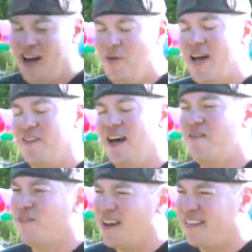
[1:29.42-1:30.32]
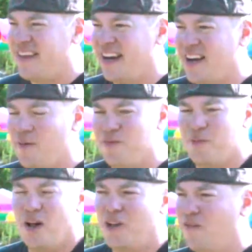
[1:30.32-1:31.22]
we have a lot of friends that come from
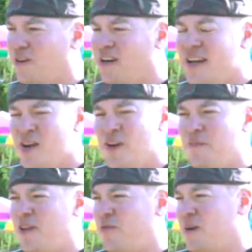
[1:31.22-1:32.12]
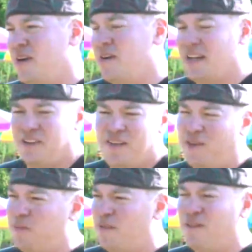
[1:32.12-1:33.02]
all over. We have Pittsburgh,
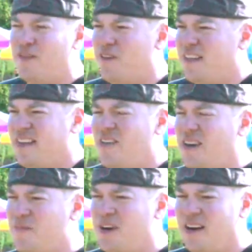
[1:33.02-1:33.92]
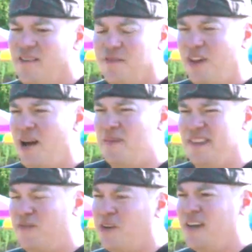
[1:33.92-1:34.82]
Cleveland, Buffalo friends that all come here and fly because
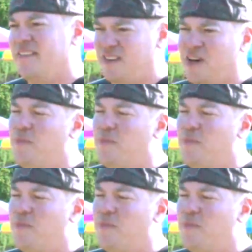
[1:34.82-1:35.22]
it really is a great